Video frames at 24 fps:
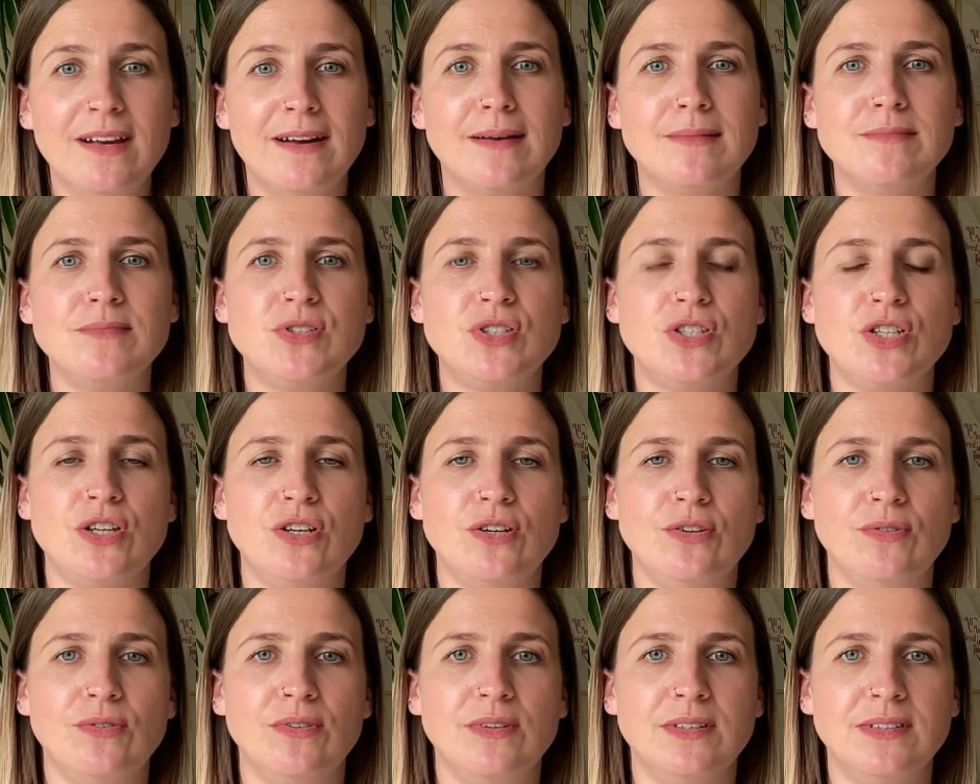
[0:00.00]
comes
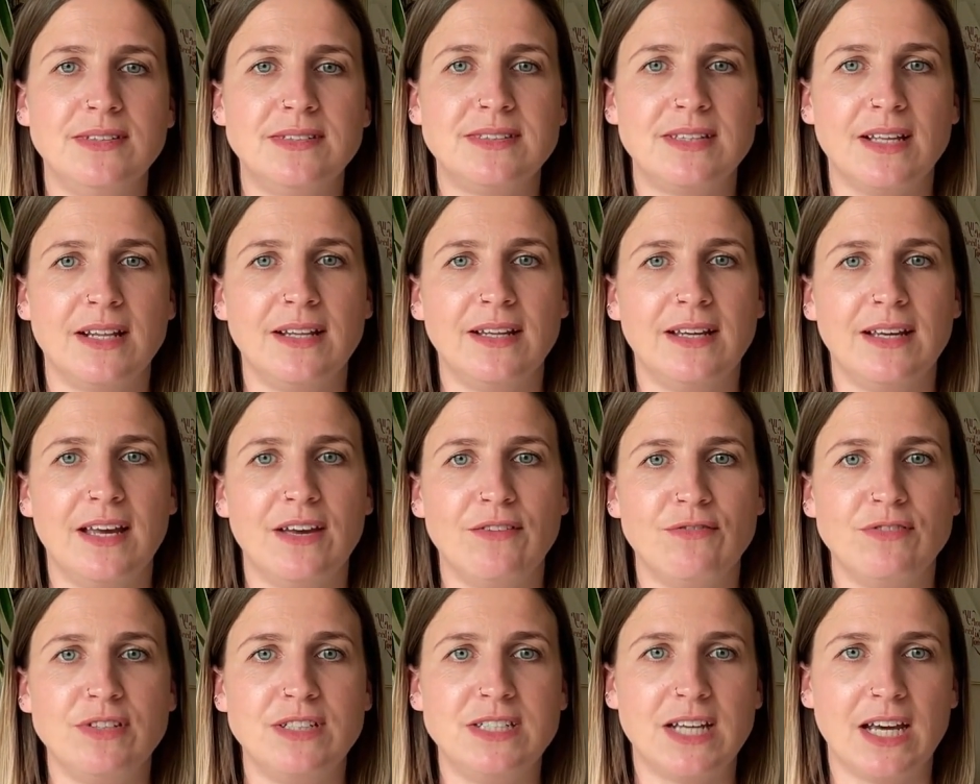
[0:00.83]
to selling
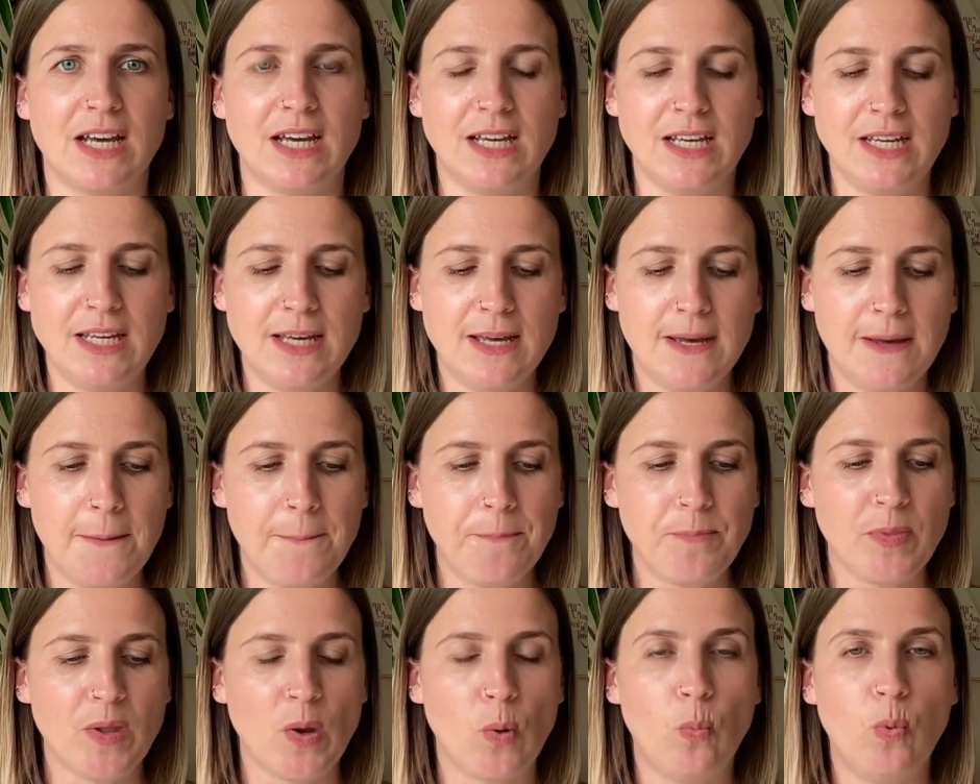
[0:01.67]
every day,
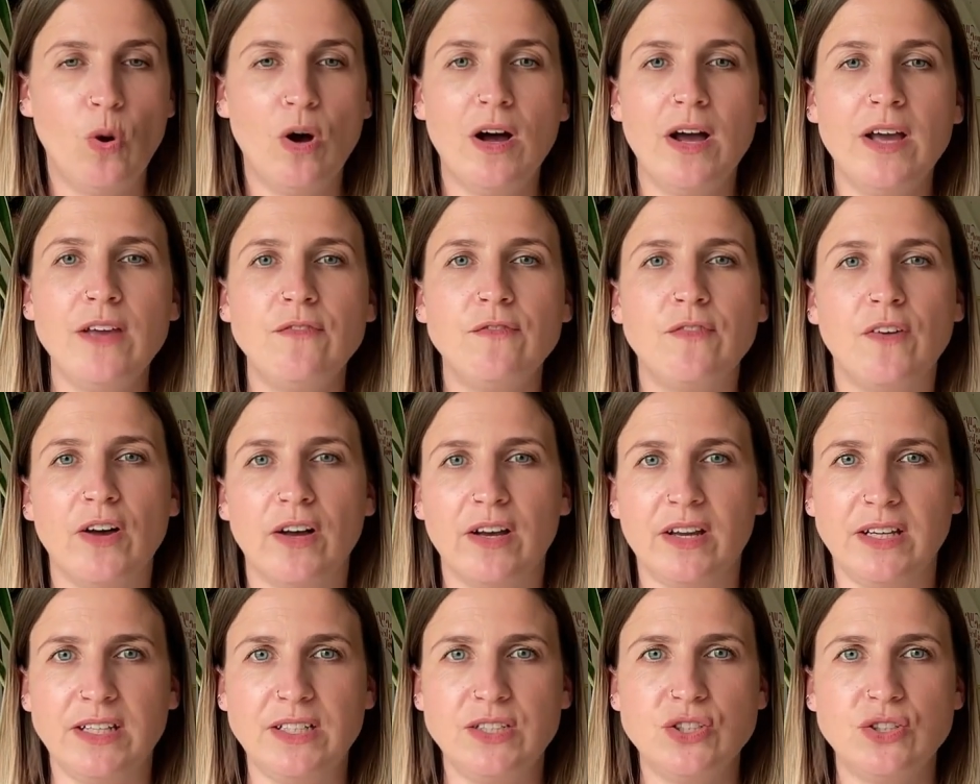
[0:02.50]
what I
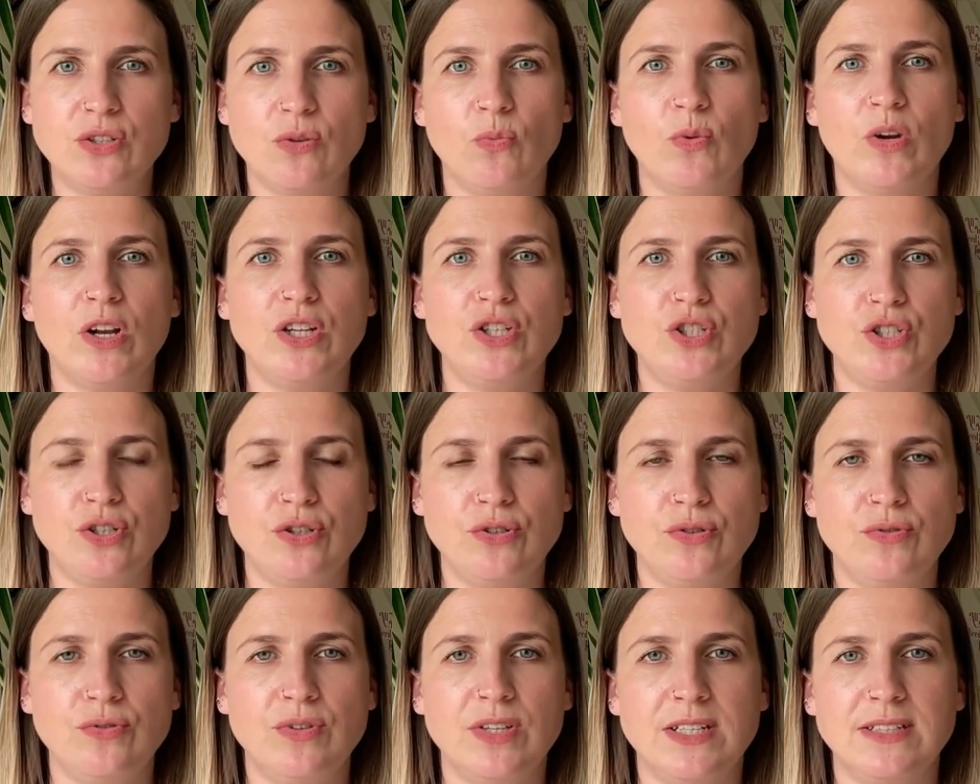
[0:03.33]
find when I
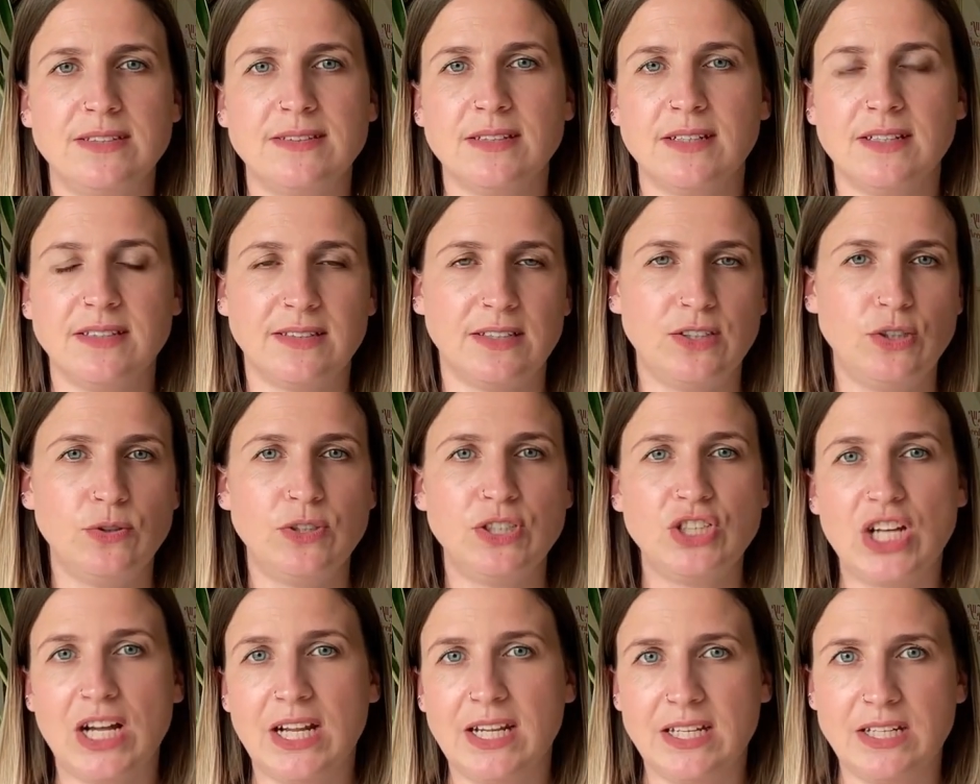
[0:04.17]
do this, because I do a
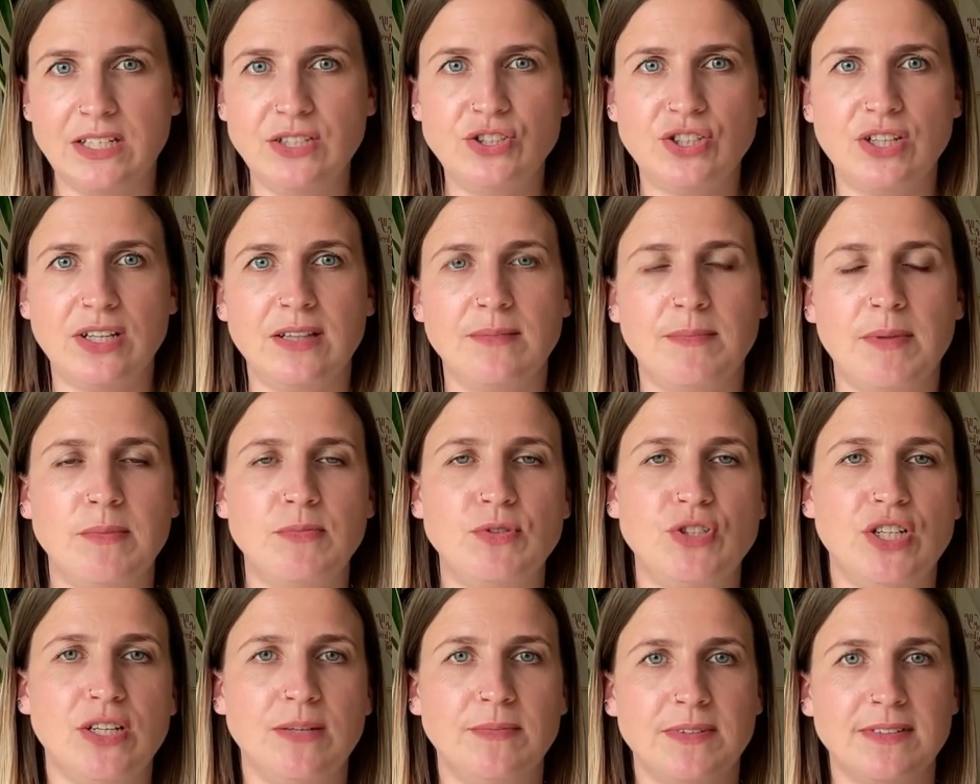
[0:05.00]
challenge in the
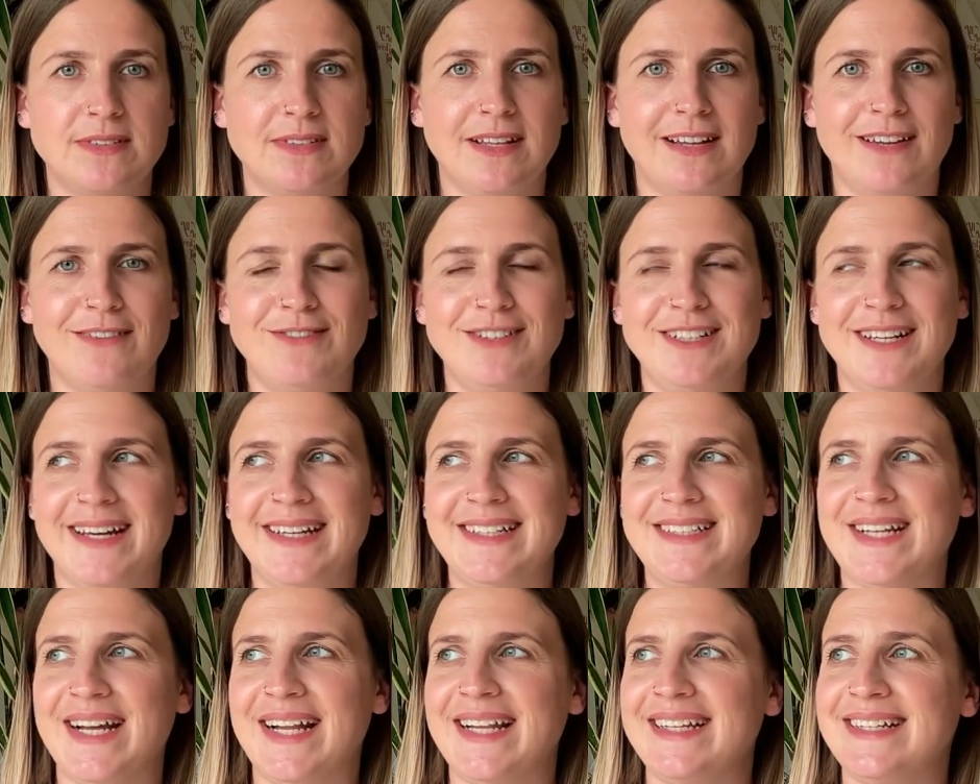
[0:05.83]
membership, the Sell Every Day
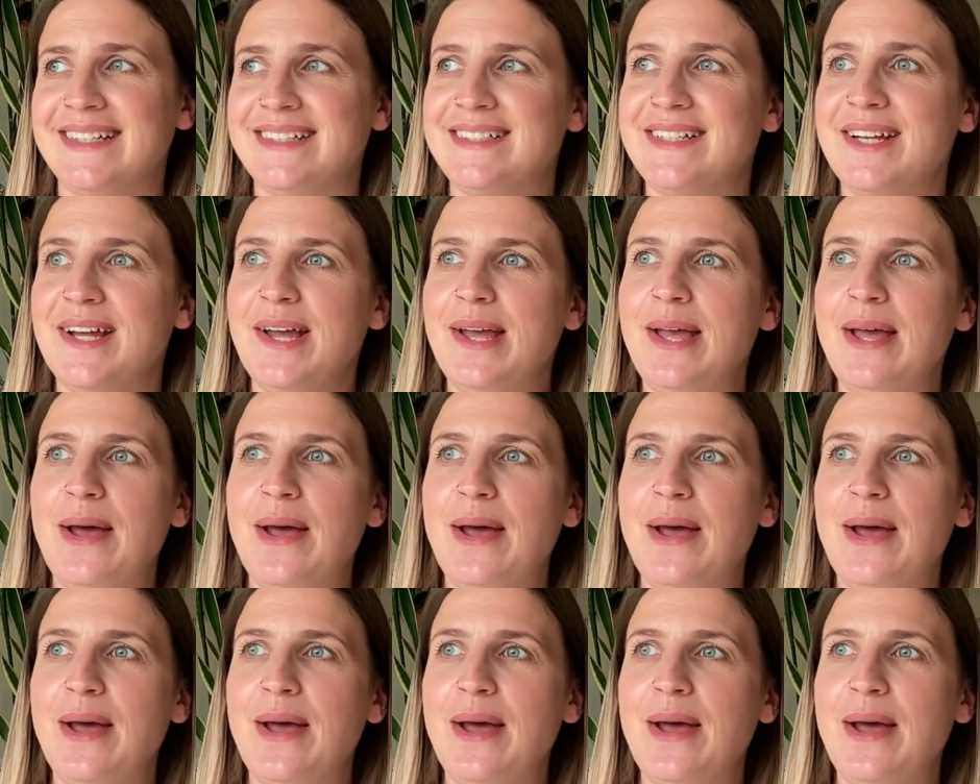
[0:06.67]
Challenge,